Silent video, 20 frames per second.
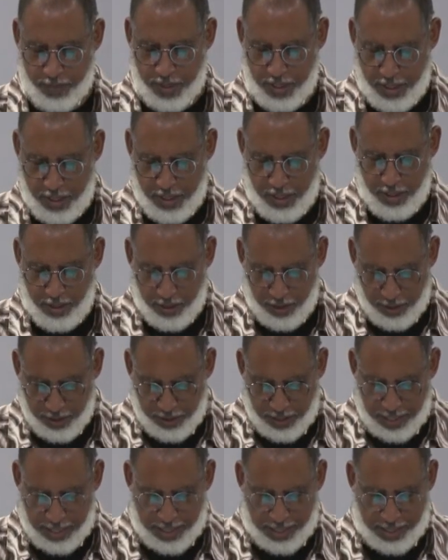he,
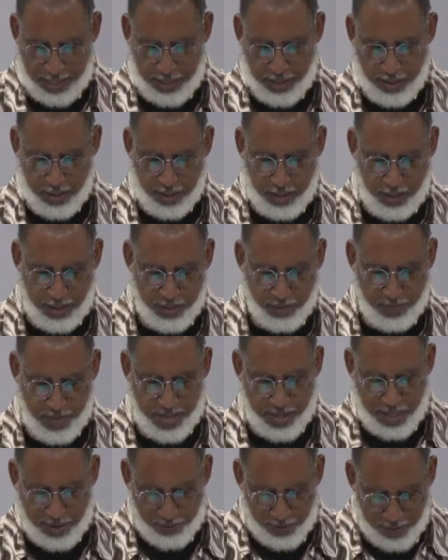God, has
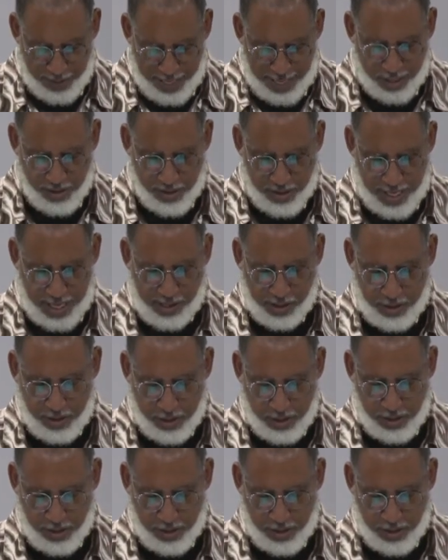made every nationality